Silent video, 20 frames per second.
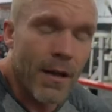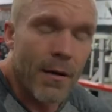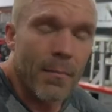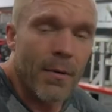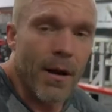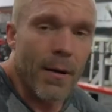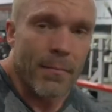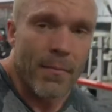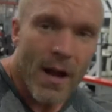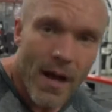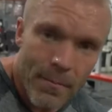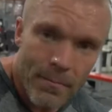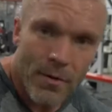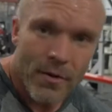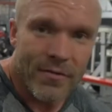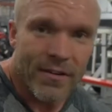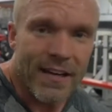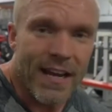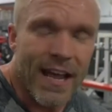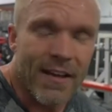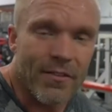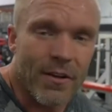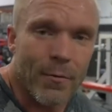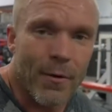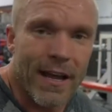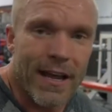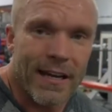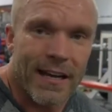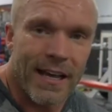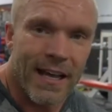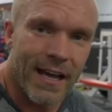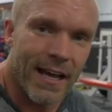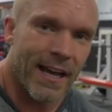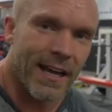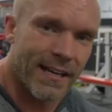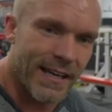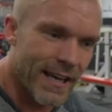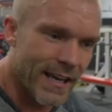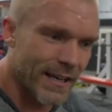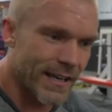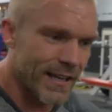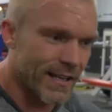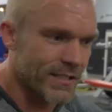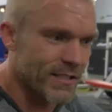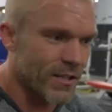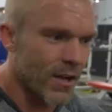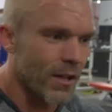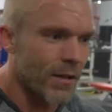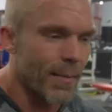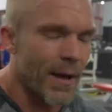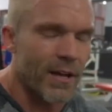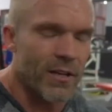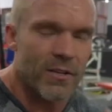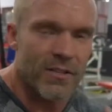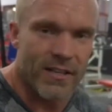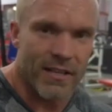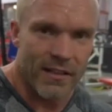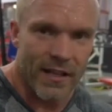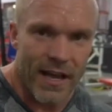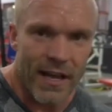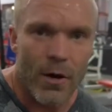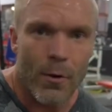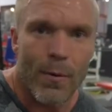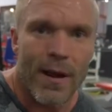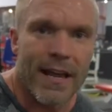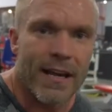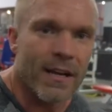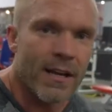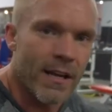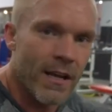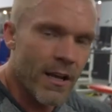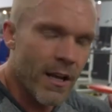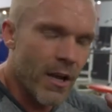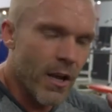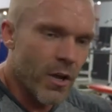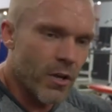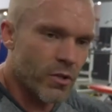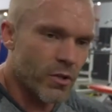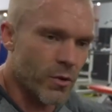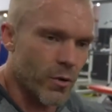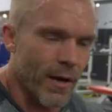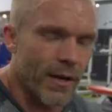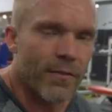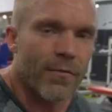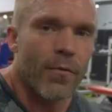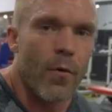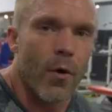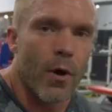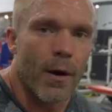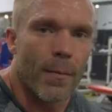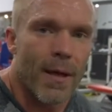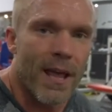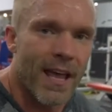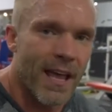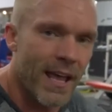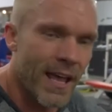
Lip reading: But I'm not moving heavy weight. Again, this is all about using lighter weight, strict form,